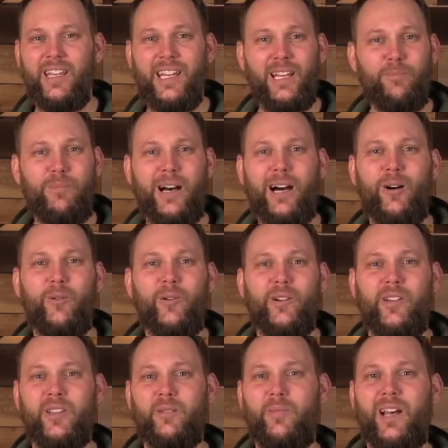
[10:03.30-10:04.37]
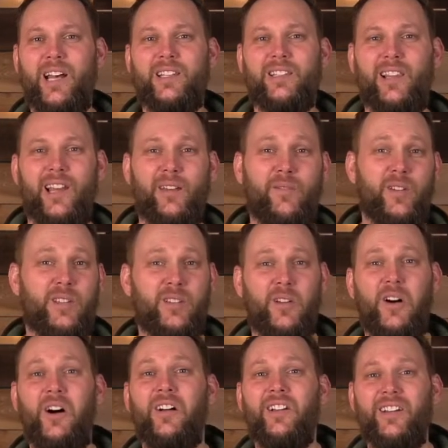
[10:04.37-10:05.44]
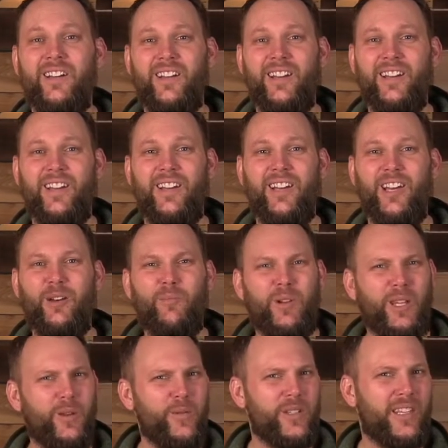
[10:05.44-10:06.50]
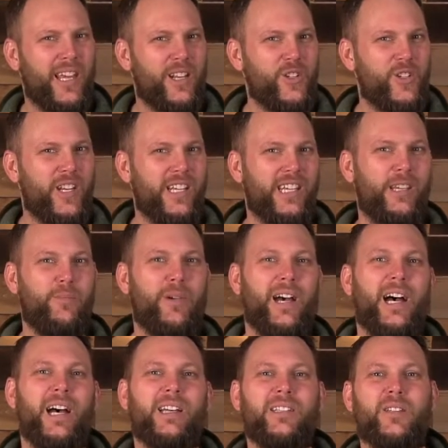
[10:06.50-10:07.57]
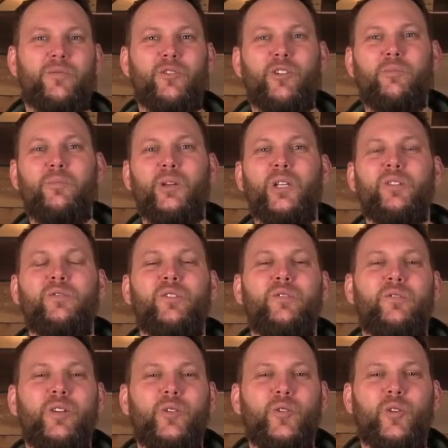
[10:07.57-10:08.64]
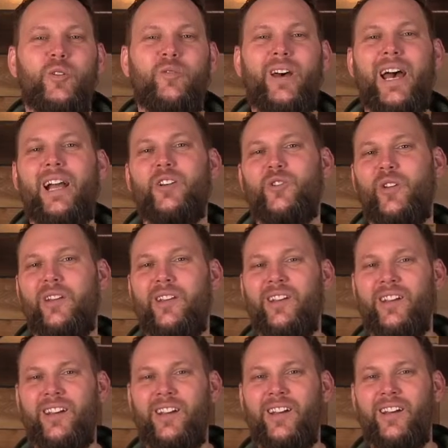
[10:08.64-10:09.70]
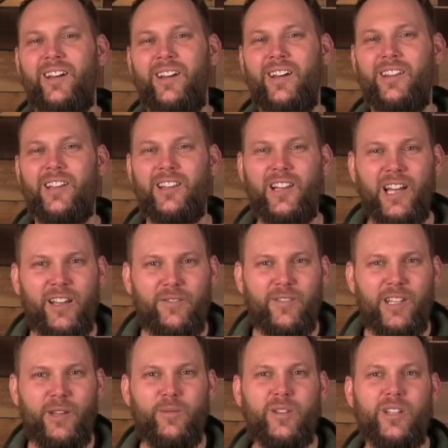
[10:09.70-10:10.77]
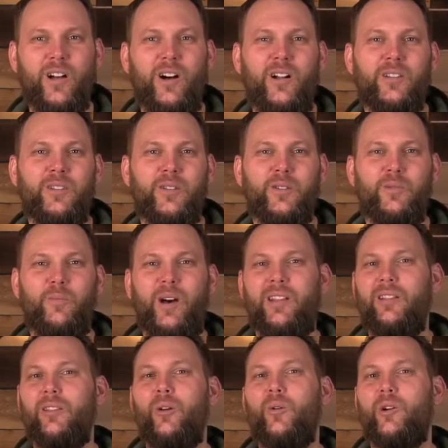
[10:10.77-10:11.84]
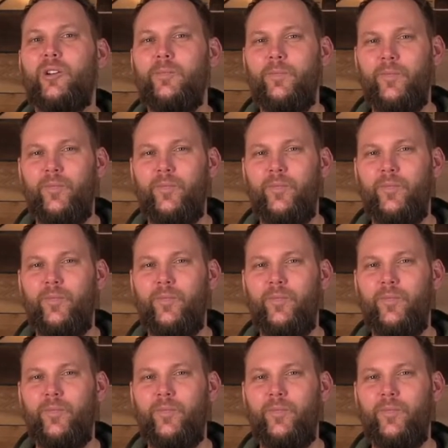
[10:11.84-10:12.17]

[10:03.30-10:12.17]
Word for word: had power in his past life as Saul, but he used that shaky past for a beautiful future of action, the life that he was called to by the Lord.